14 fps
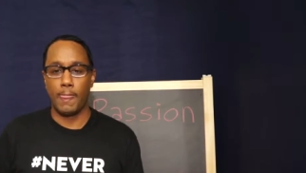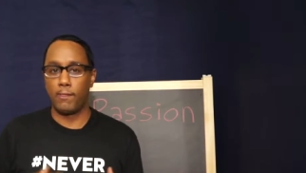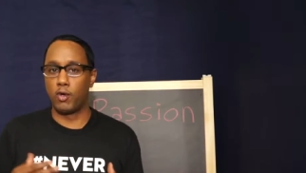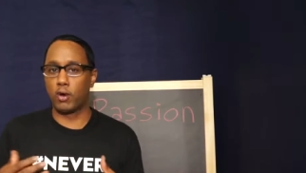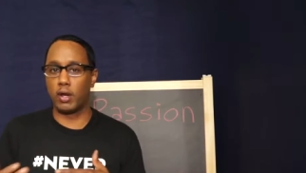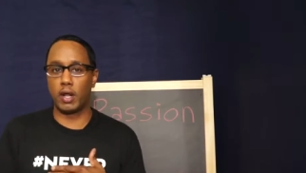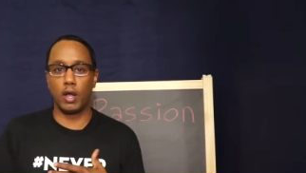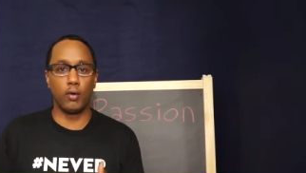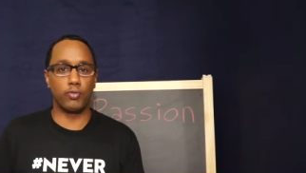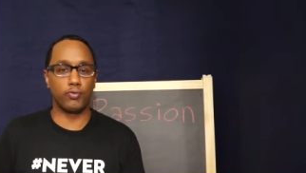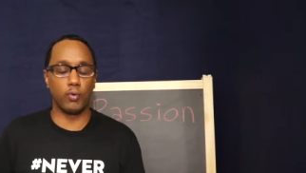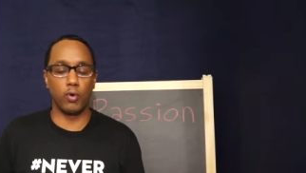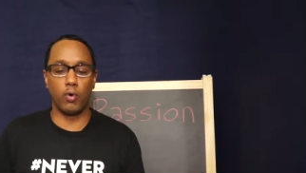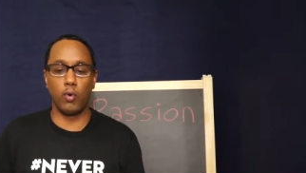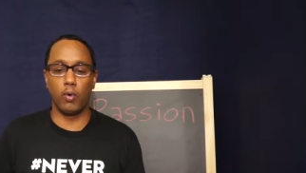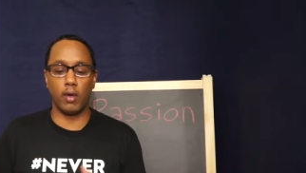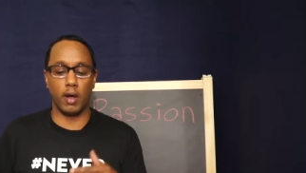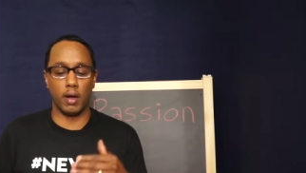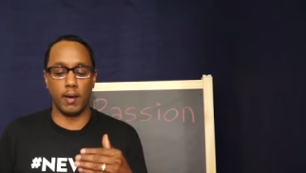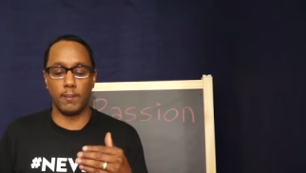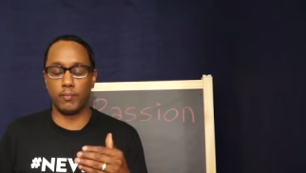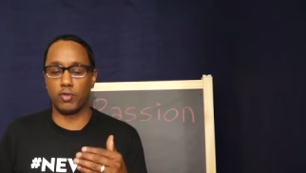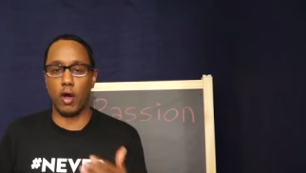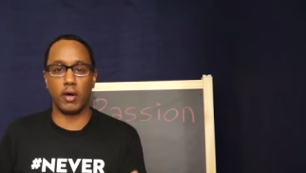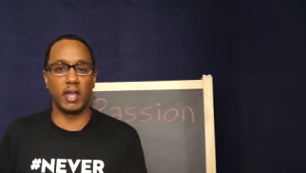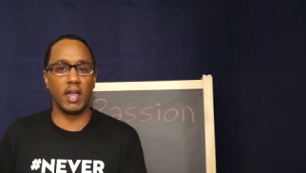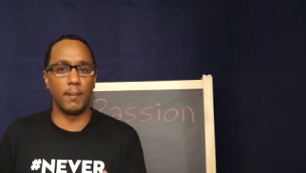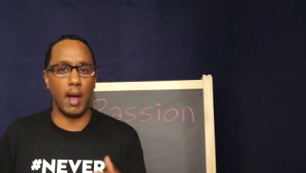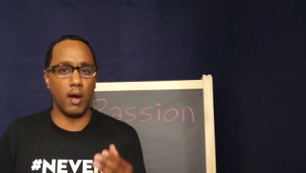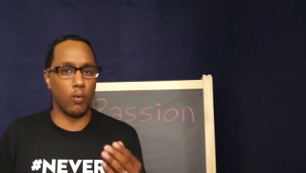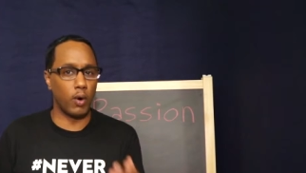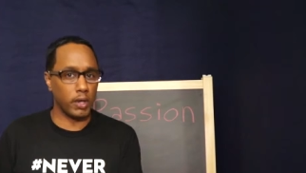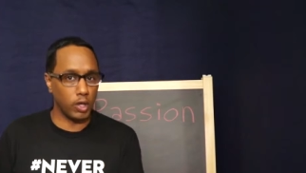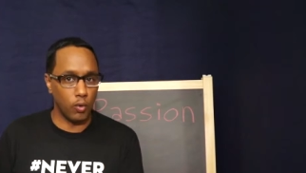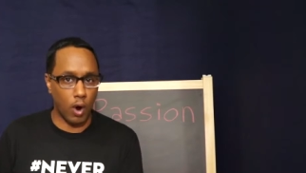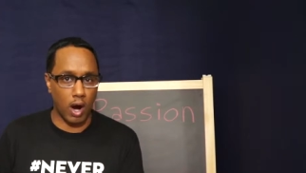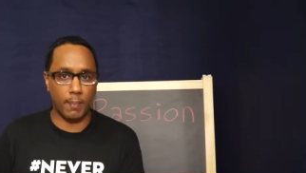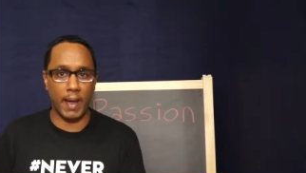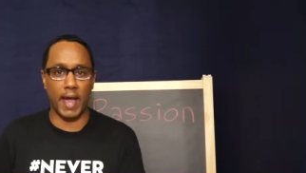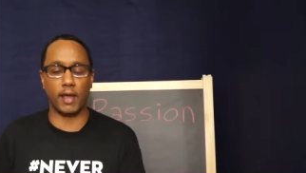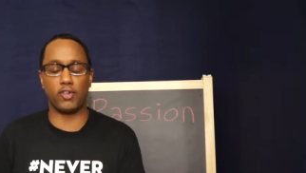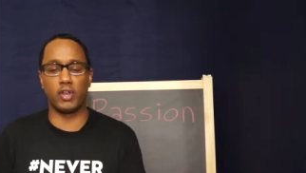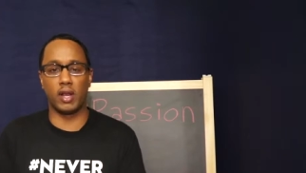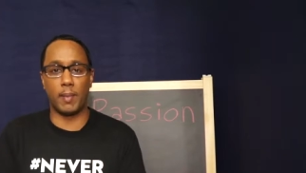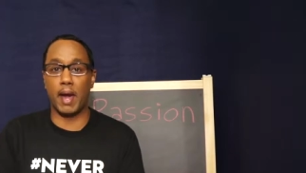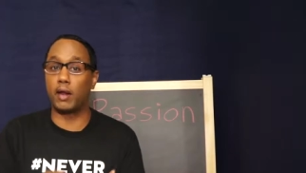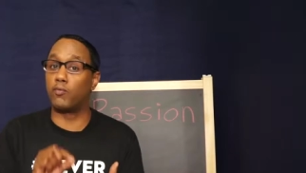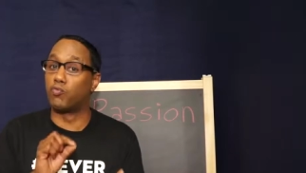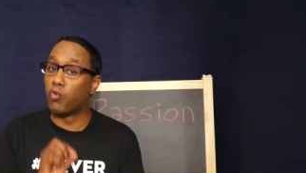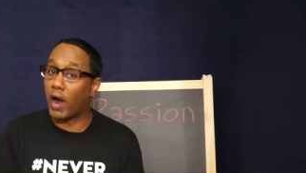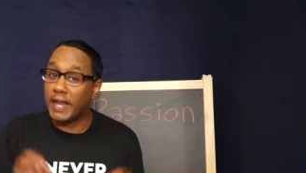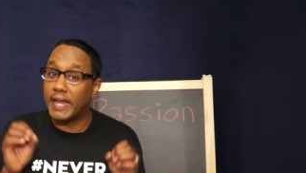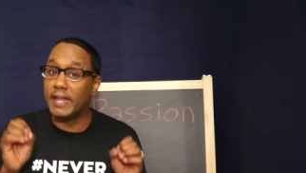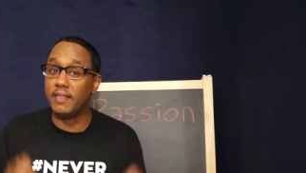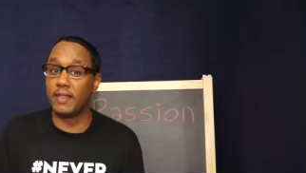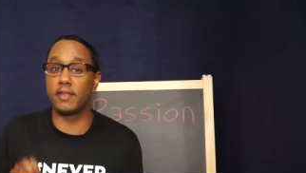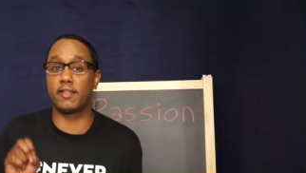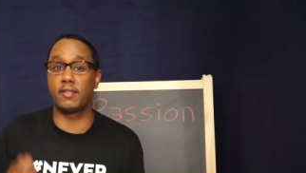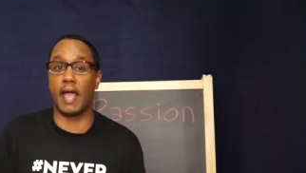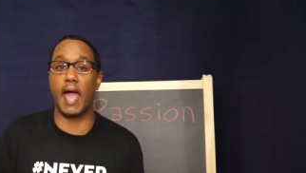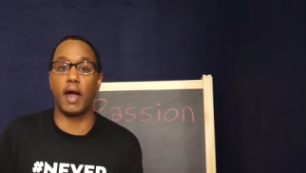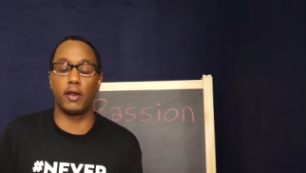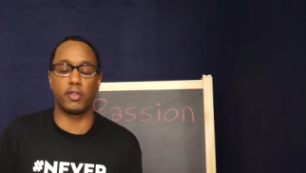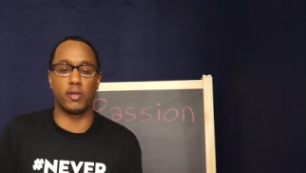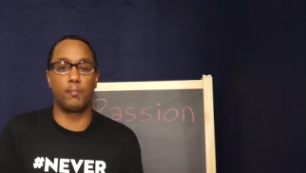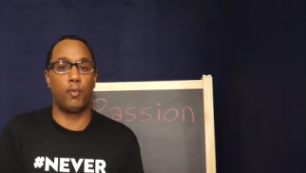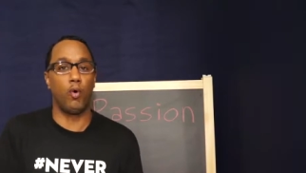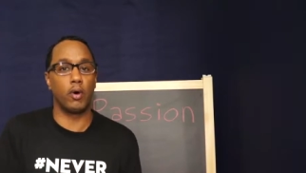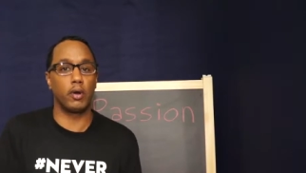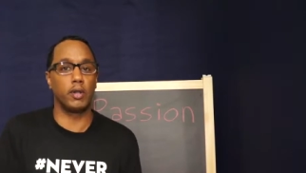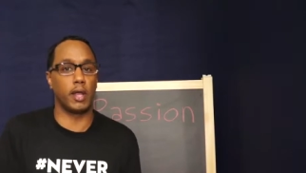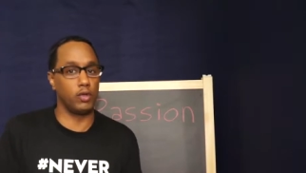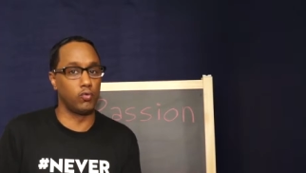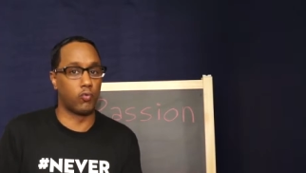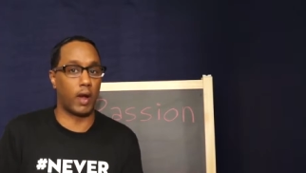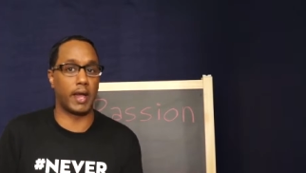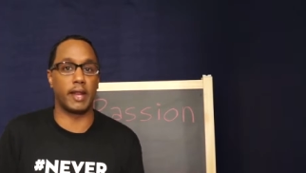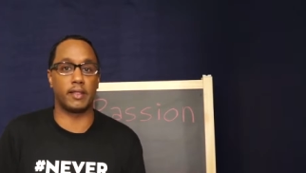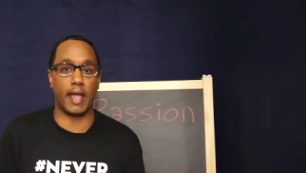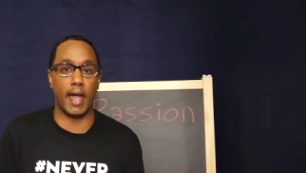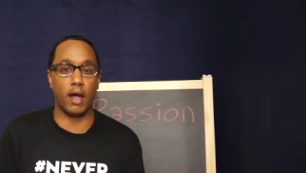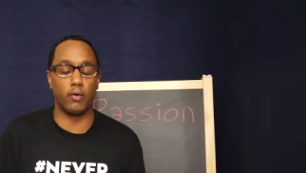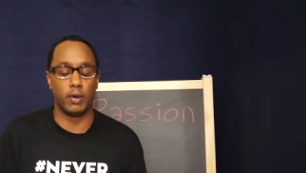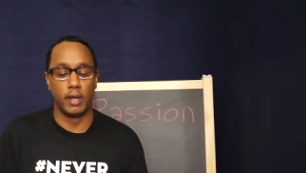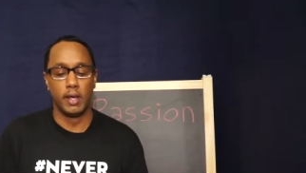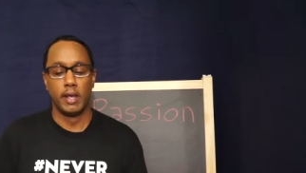You're going to go through talking about what you are passionate about, writing this down. It's important that you write it down.